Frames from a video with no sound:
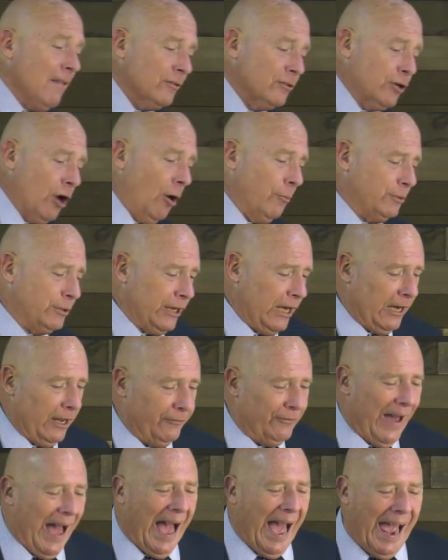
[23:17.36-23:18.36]
Job said,
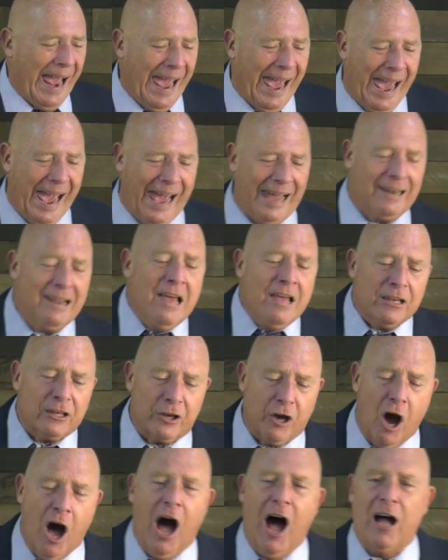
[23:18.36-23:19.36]
If I had
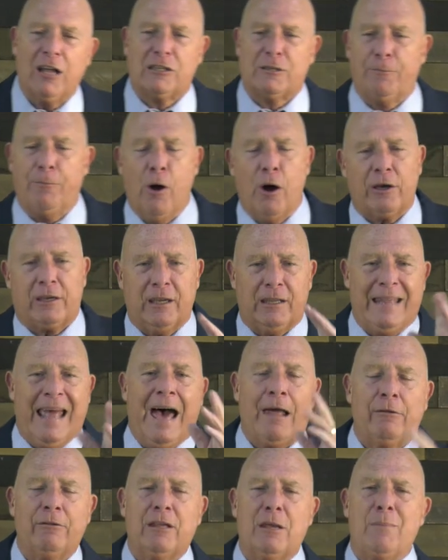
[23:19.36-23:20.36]
God's book, it'd
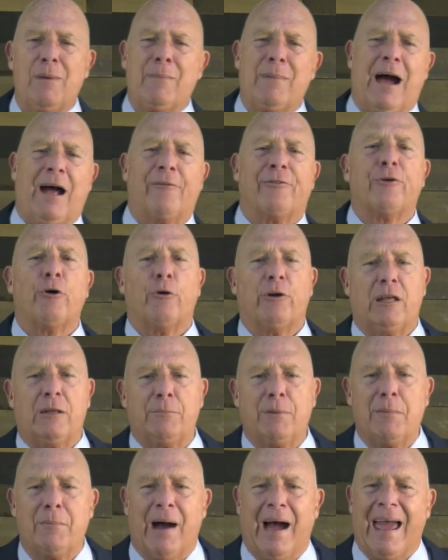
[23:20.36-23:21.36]
not only be my authority, it'd
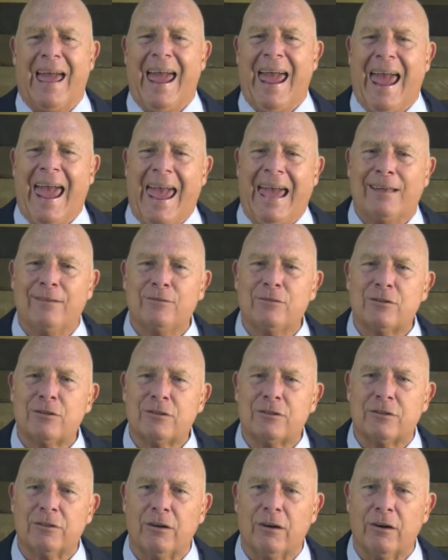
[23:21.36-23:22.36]
be my
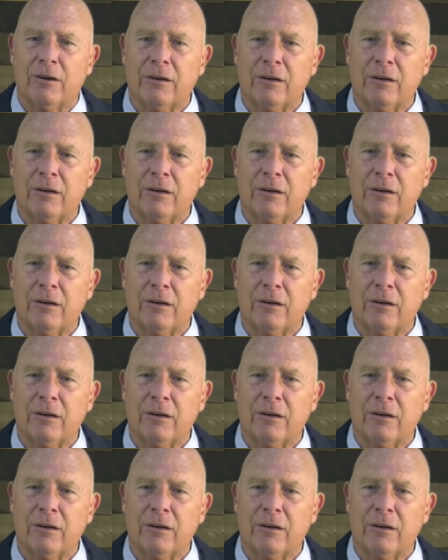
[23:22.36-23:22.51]
answer.